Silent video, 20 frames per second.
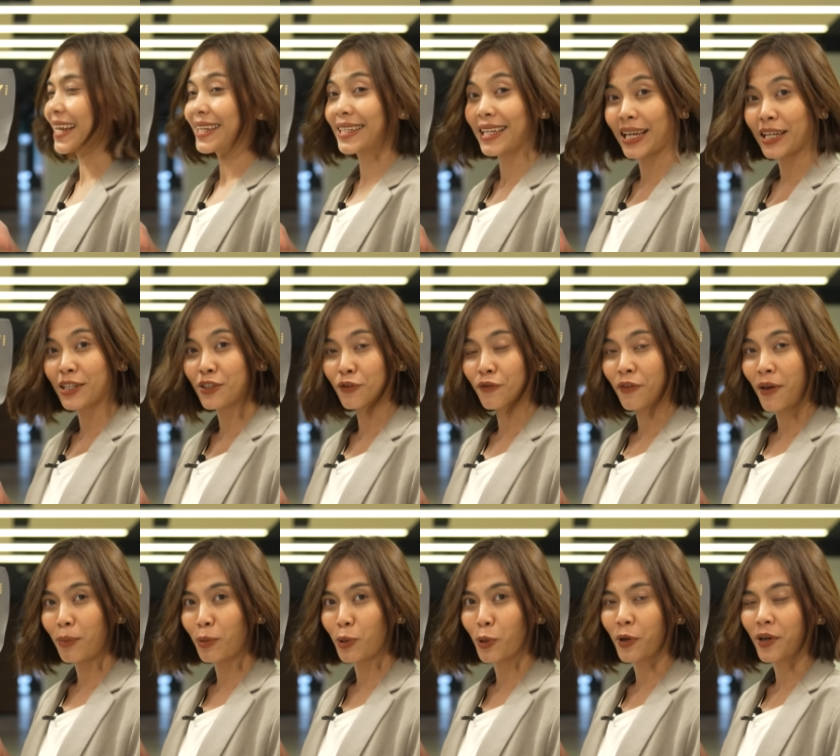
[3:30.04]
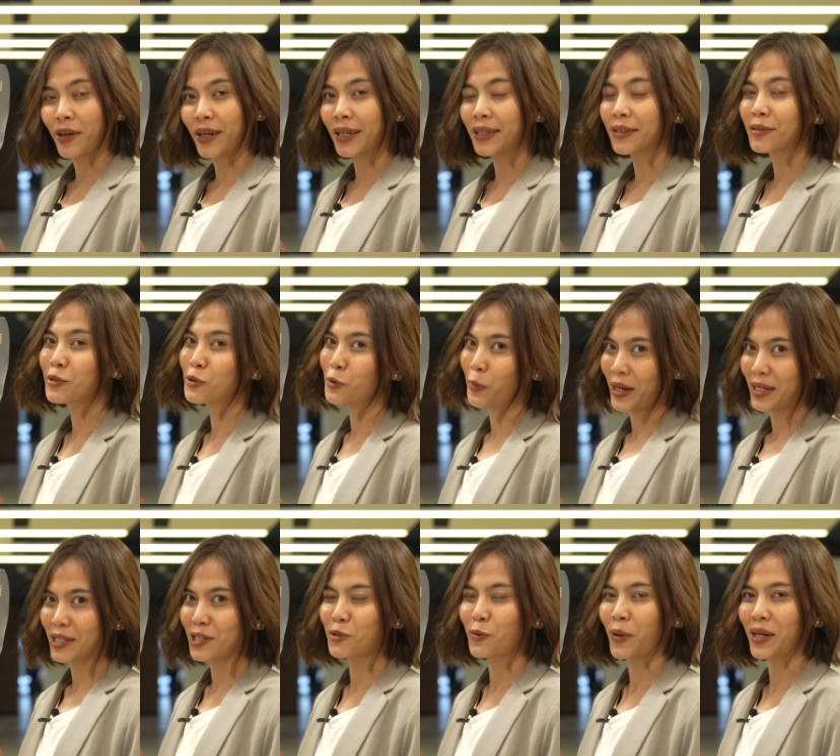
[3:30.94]
at 10th of February
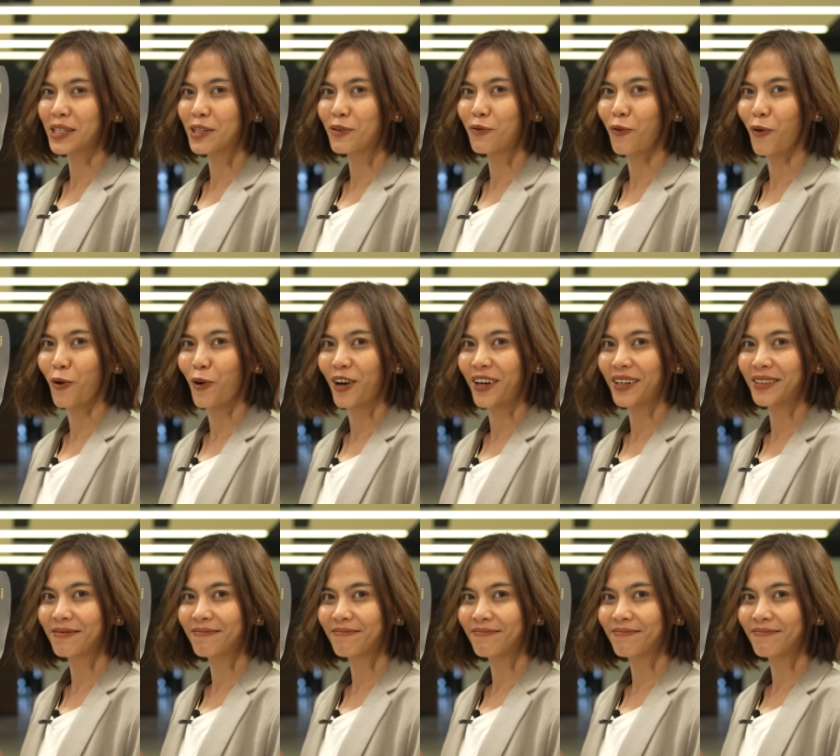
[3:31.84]
2024.